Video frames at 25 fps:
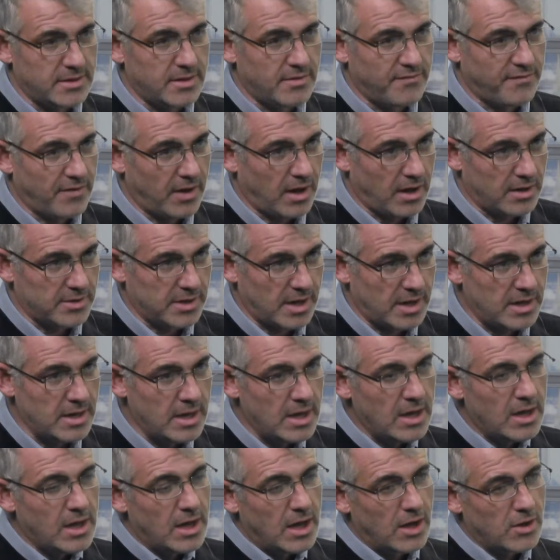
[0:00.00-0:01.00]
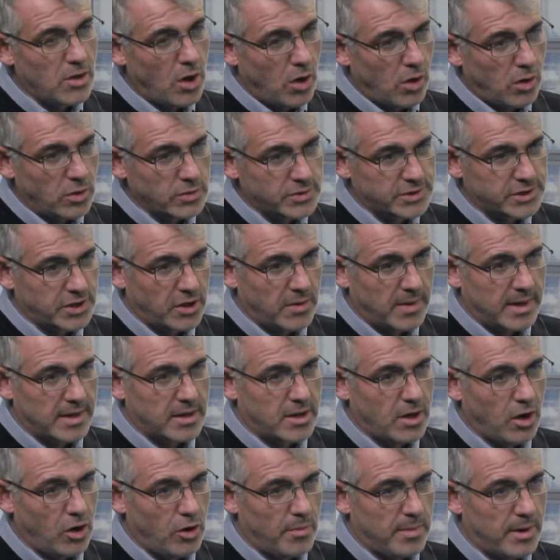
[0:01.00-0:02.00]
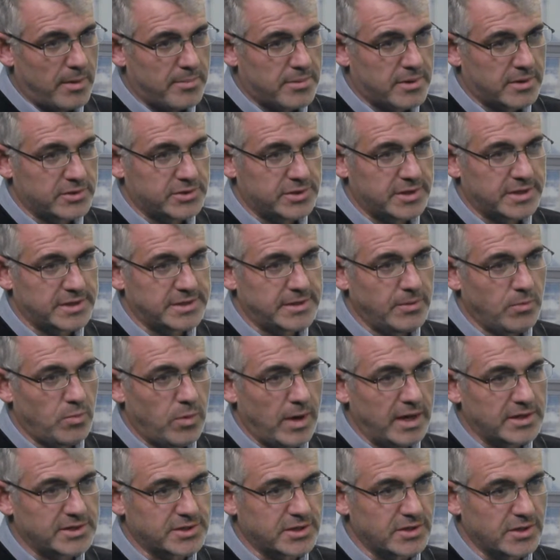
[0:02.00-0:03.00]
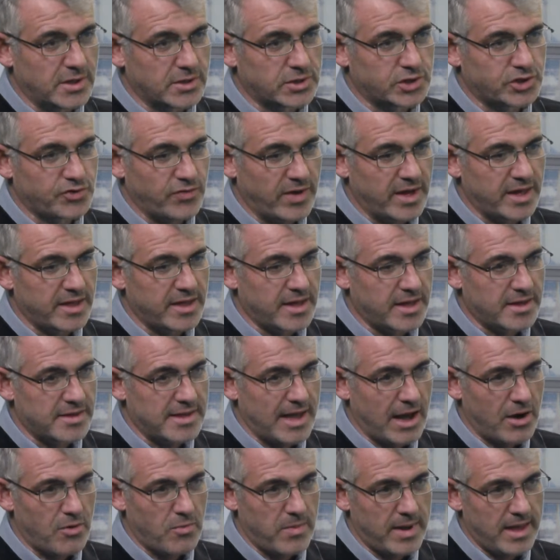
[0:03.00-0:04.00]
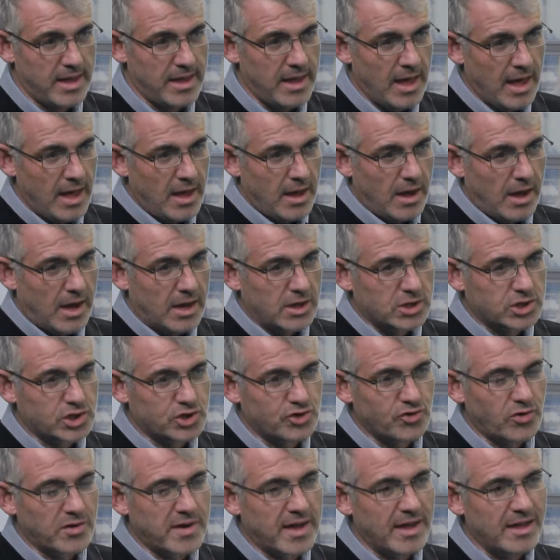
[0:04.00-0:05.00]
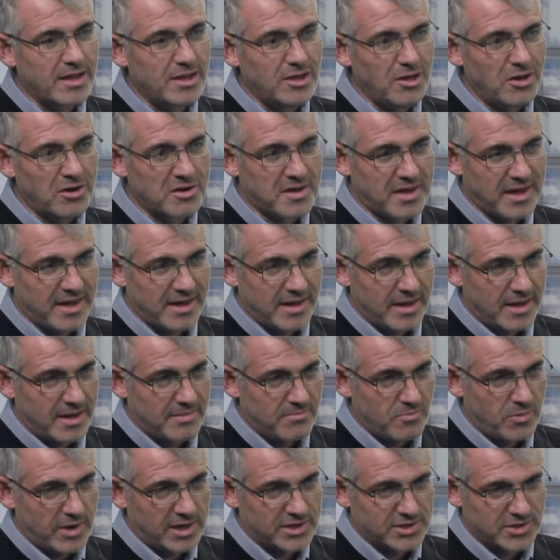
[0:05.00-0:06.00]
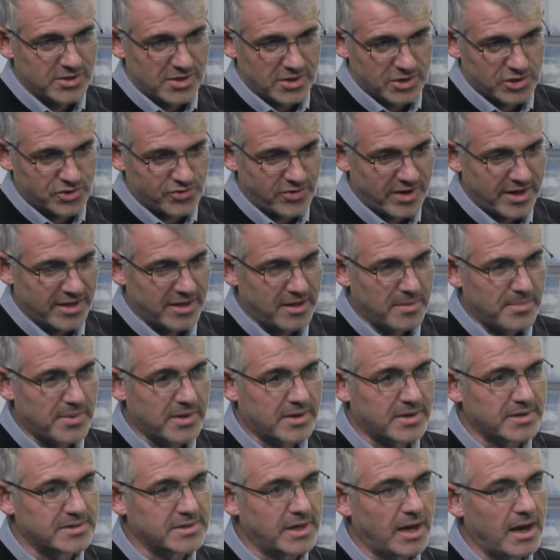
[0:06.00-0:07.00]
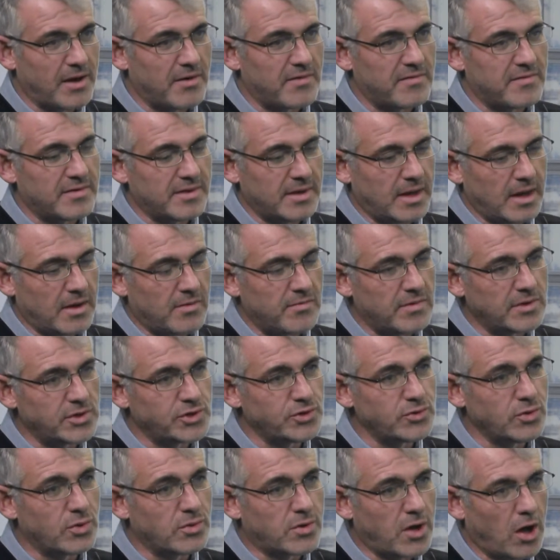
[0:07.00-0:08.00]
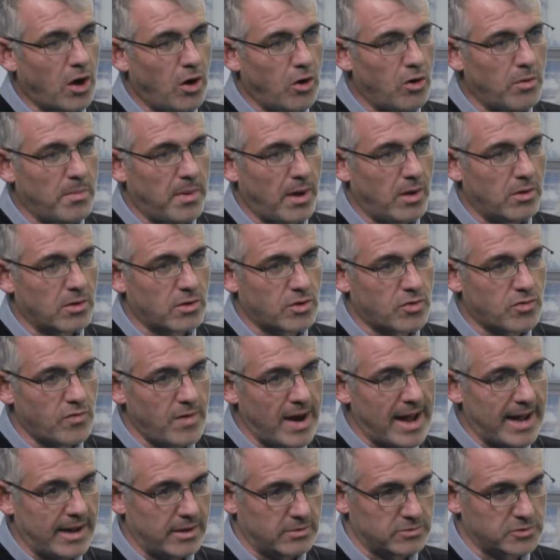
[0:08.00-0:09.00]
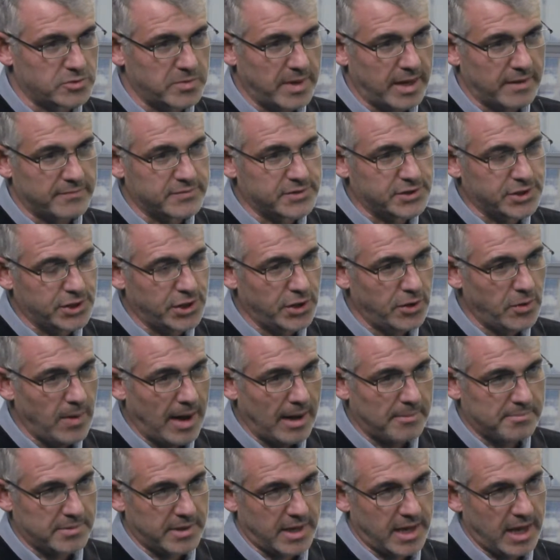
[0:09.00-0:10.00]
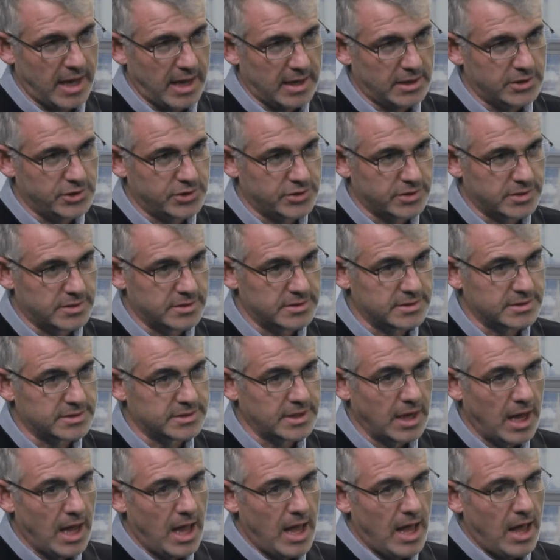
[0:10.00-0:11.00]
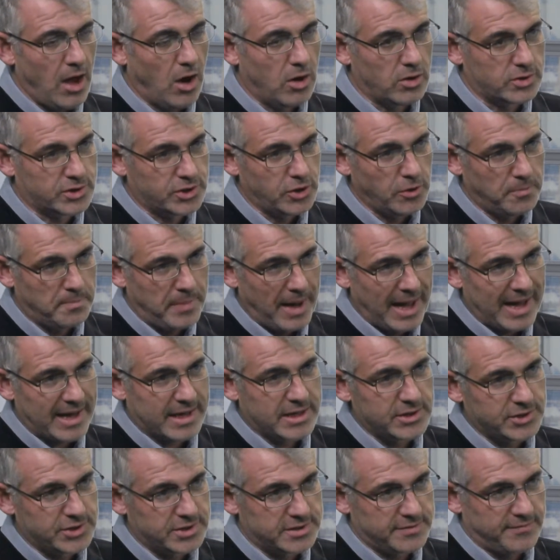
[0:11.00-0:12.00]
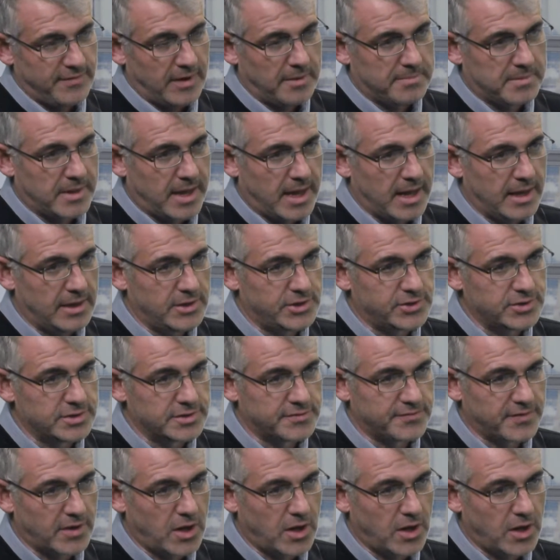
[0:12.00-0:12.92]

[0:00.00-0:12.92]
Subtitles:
Nevada, and also in cobalt projects in Western Australia. Now, we struck it lucky in Western Australia because our original cobalt ground, we have two applications or two packages of applications for